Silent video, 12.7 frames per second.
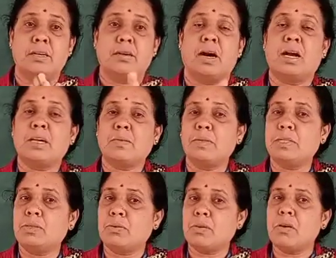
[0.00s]
Hut
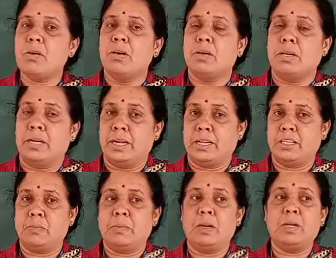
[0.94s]
means it
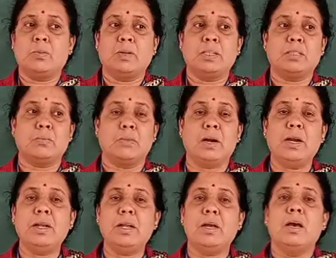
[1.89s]
is built with
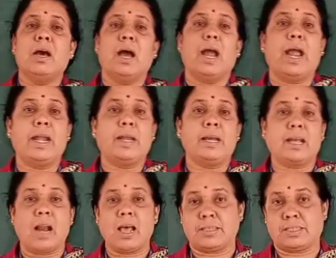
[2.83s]
mud
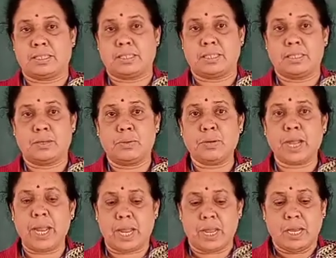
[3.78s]
and grass.
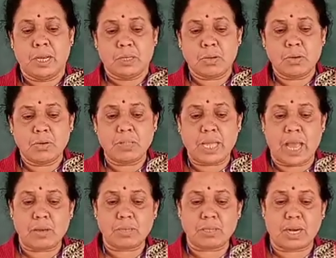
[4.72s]
Okay, so
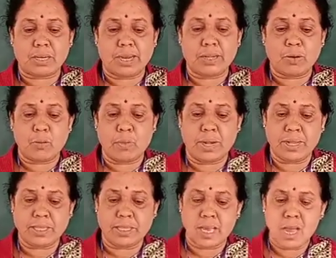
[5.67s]
they have started to
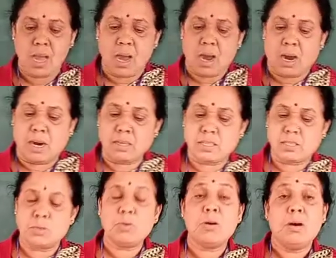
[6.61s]
building the
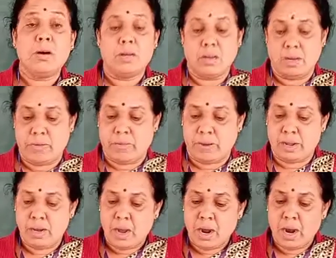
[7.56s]
huts to live
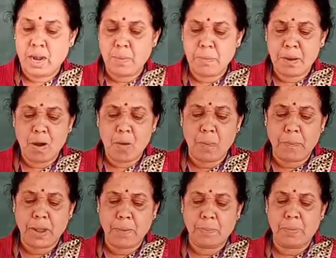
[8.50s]
in. A number
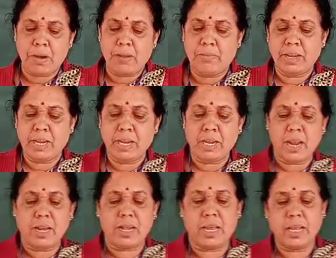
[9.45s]
of people living in
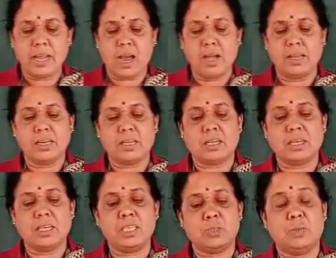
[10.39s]
an area
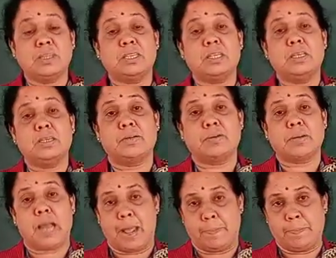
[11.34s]
increased with
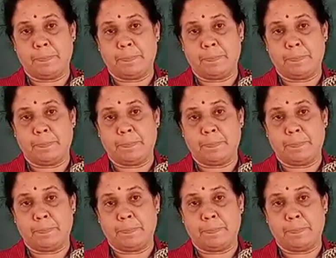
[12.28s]
time.